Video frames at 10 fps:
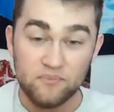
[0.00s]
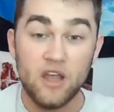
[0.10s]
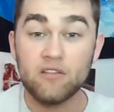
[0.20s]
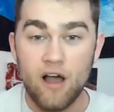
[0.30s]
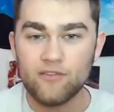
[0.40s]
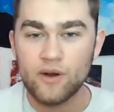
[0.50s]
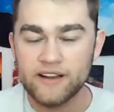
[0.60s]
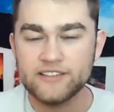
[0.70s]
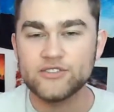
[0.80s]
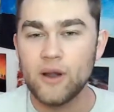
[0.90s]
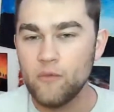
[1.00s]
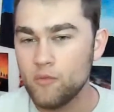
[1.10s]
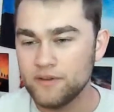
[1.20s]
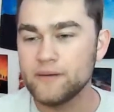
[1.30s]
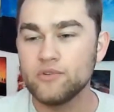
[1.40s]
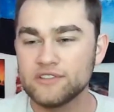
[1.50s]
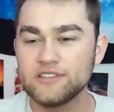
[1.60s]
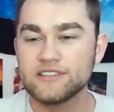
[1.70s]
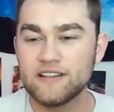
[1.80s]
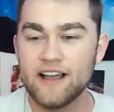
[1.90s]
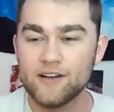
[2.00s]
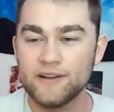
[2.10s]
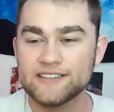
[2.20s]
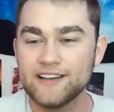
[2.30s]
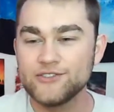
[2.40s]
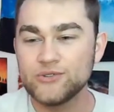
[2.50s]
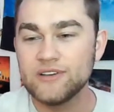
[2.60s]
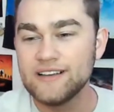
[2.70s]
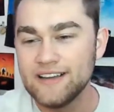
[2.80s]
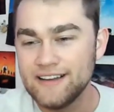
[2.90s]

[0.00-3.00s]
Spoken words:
a lot ready, so I won't be able to slack on my schedule.